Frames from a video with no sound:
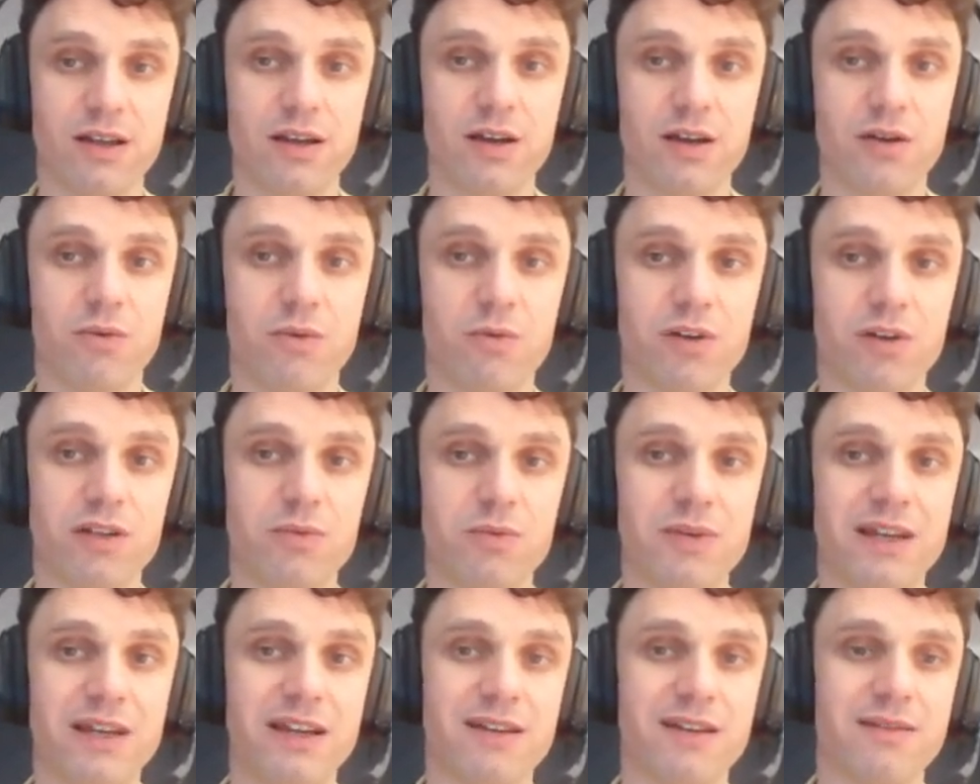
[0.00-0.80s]
What
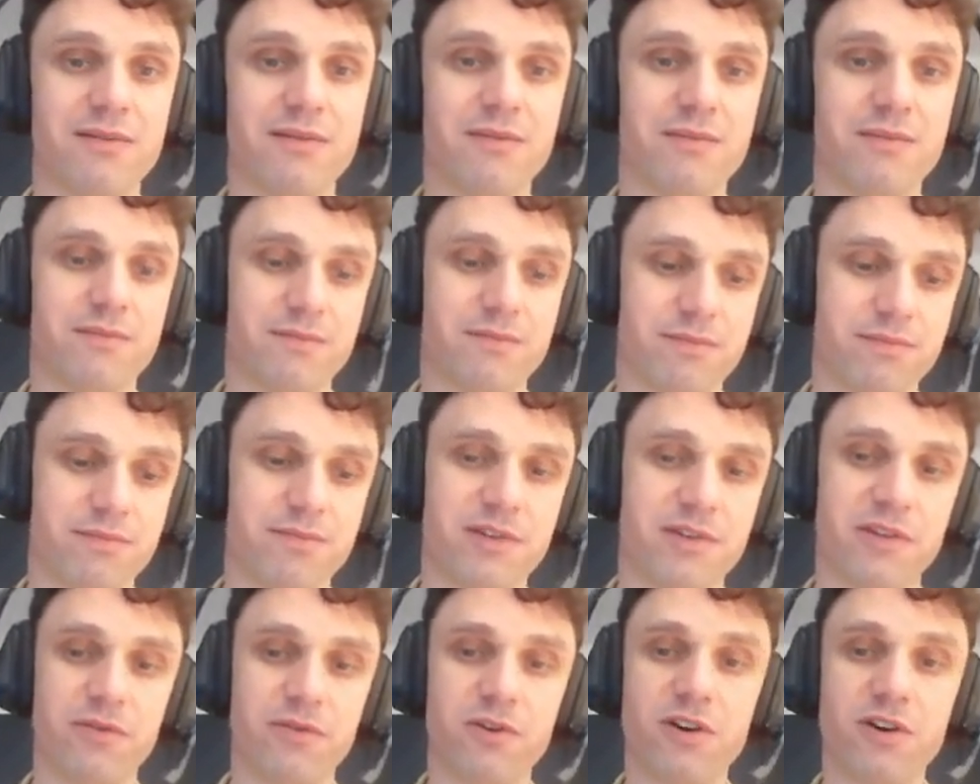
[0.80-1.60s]
we
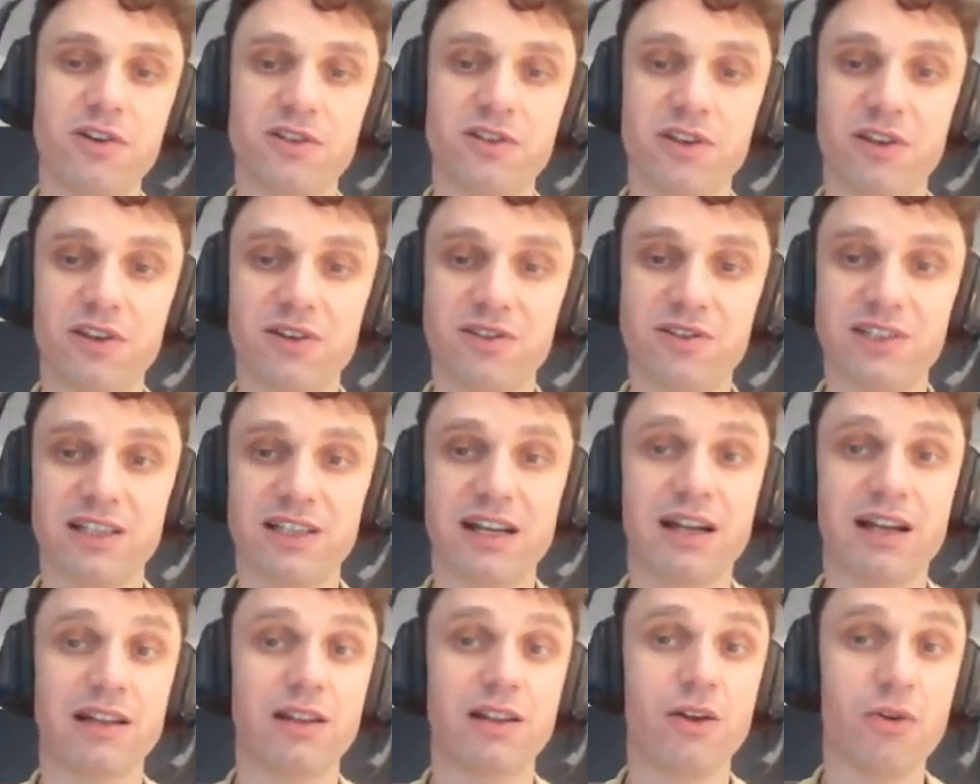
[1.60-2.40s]
prefer to use
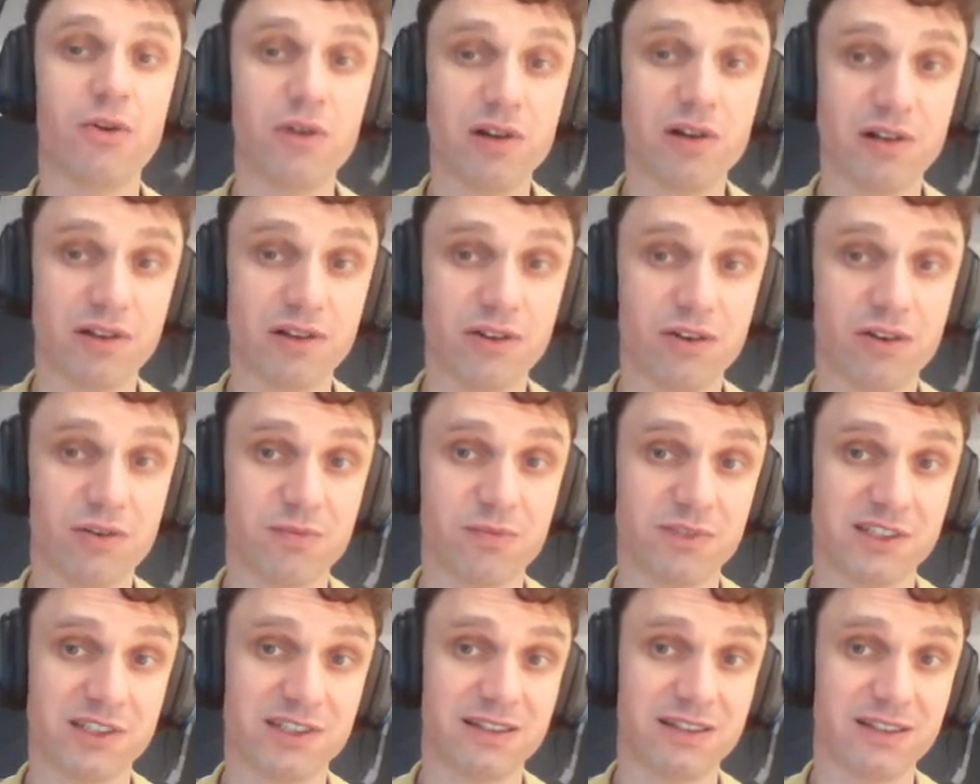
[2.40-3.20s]
are local norms.